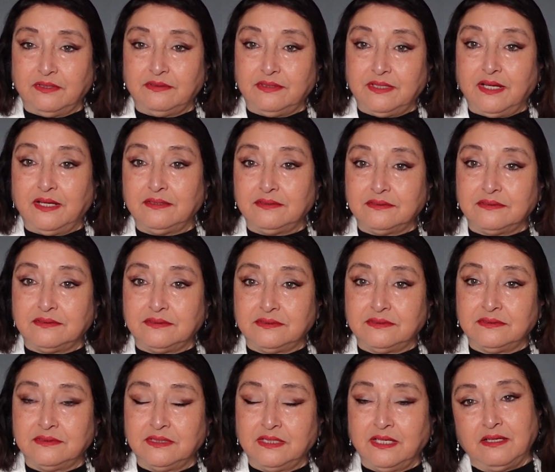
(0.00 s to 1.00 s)
that
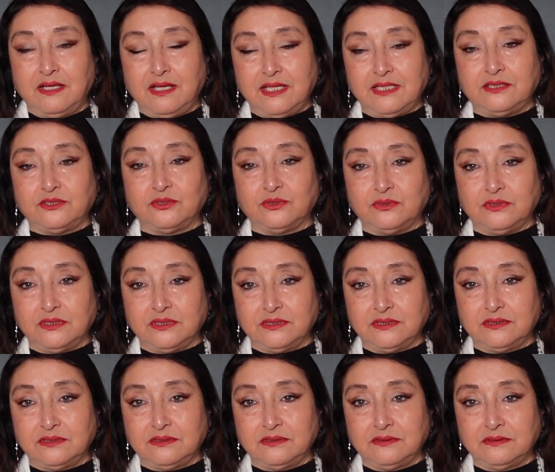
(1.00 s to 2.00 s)
led to
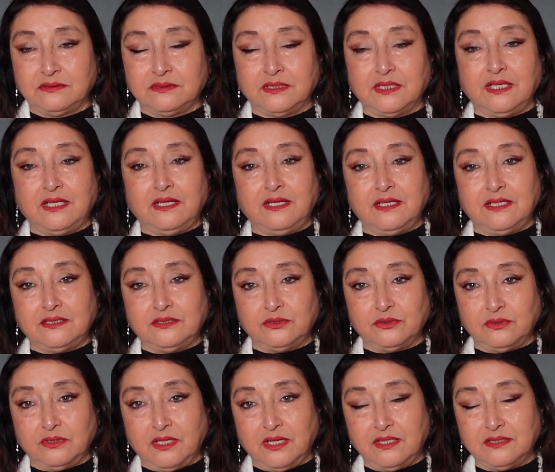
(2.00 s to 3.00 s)
this and led
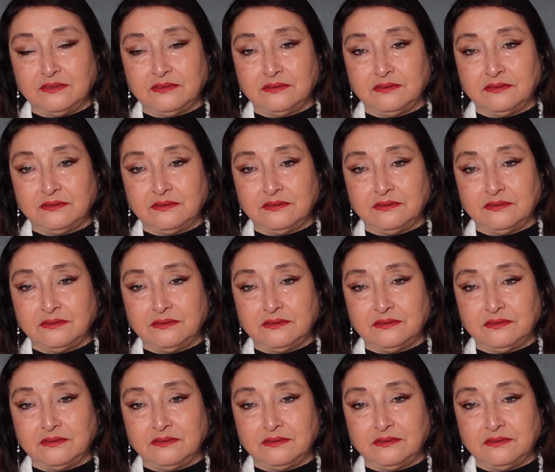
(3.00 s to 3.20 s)
to that,